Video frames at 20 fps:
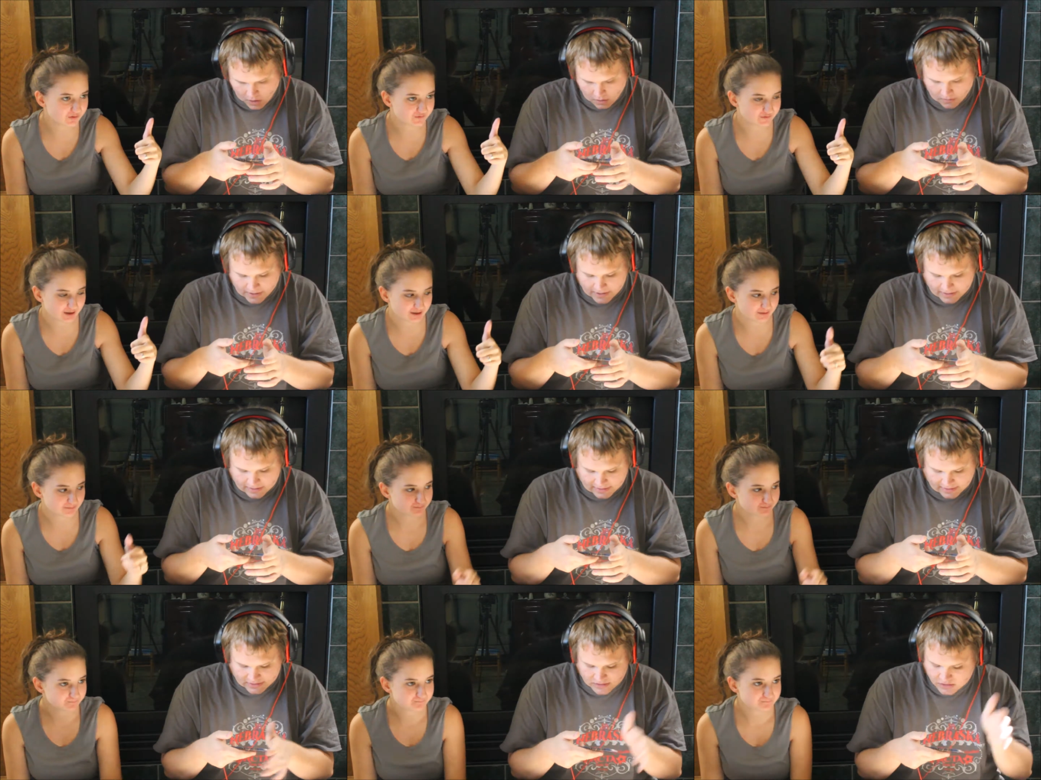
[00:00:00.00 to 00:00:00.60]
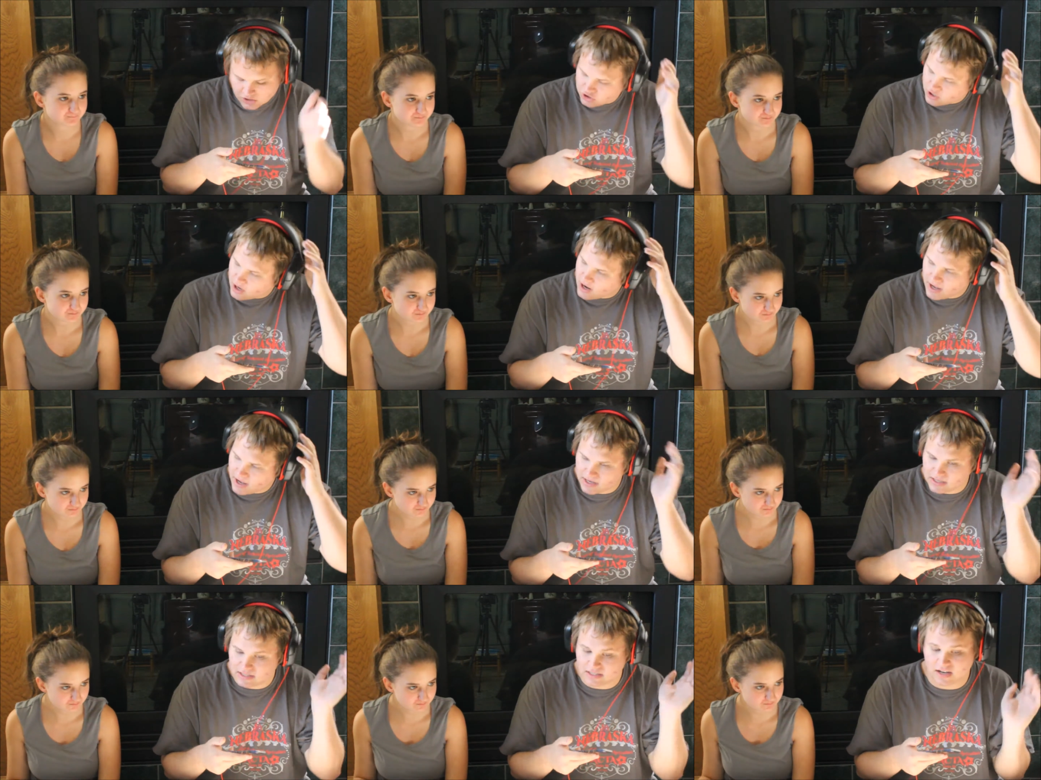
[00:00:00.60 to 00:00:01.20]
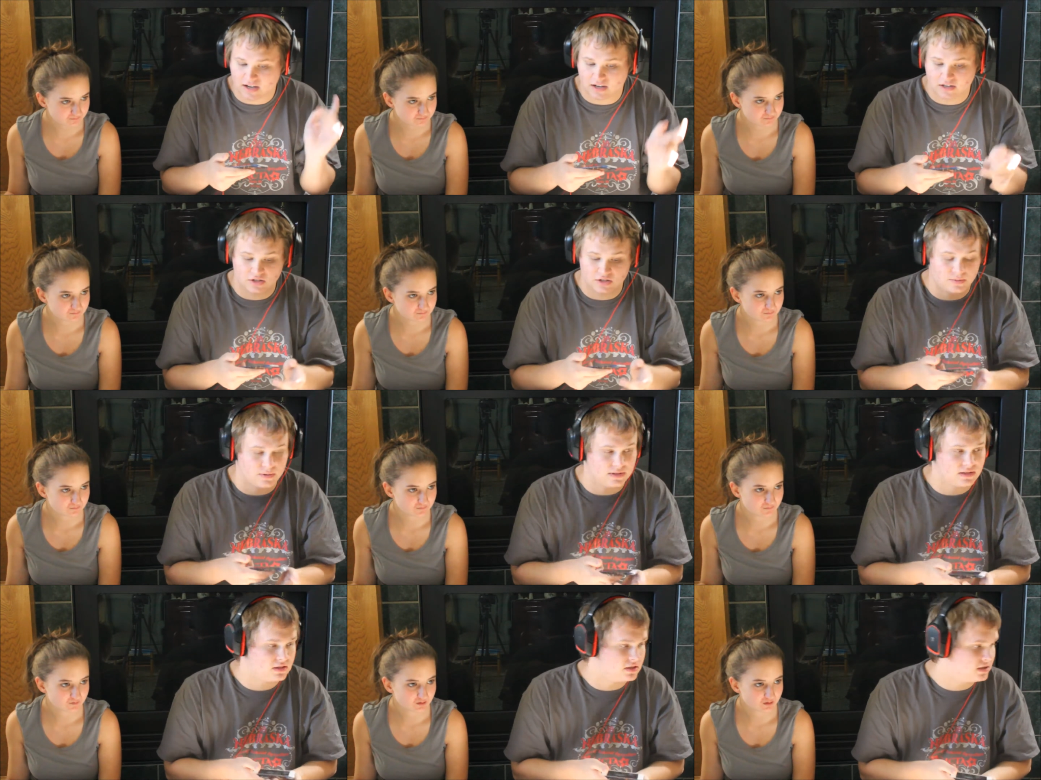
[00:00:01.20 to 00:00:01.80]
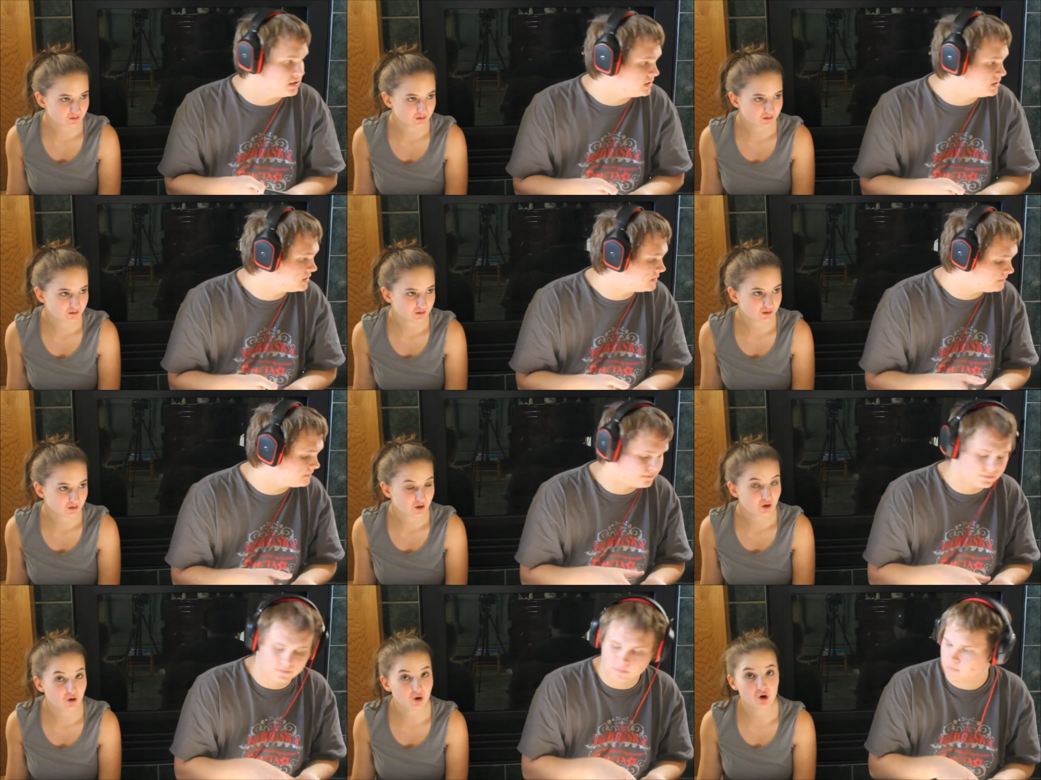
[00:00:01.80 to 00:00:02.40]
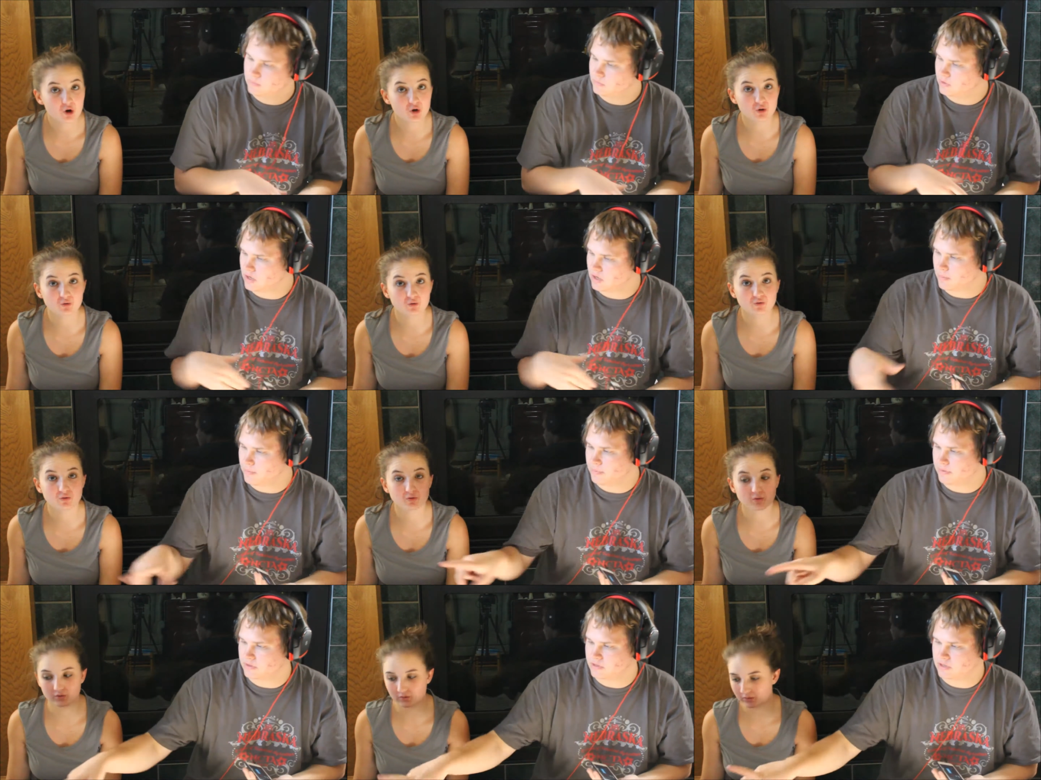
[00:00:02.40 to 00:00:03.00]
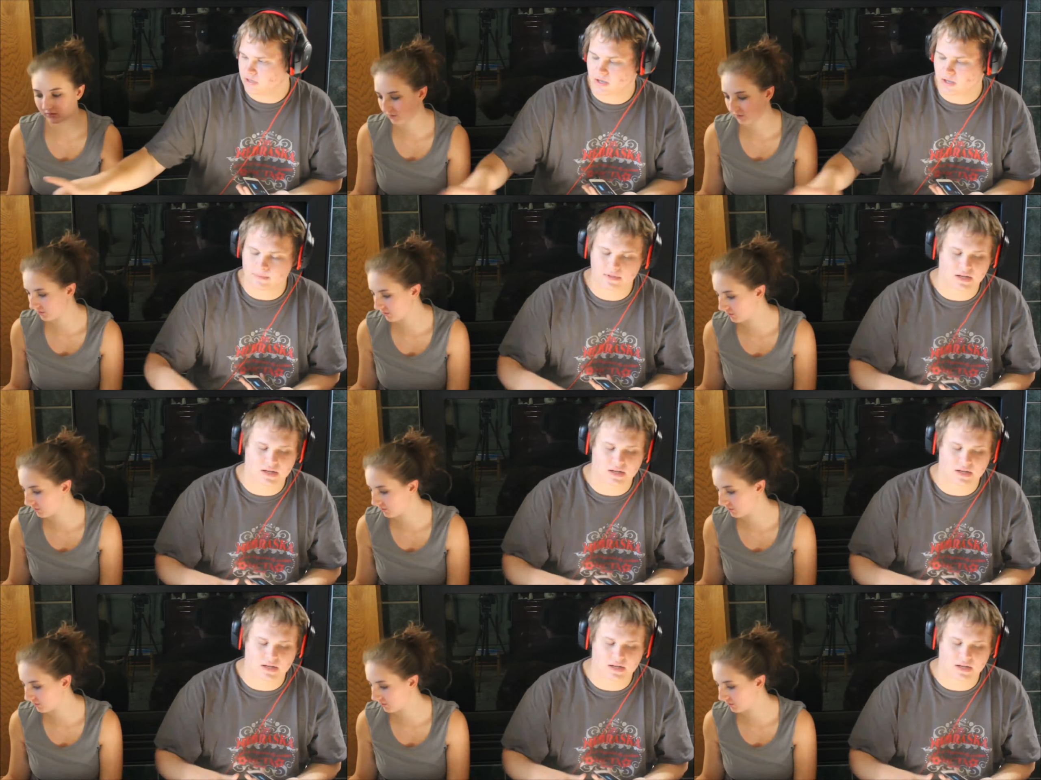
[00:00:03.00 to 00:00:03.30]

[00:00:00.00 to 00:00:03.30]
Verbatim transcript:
Speaker 1: All right, let's try tongue twisters. Look up, look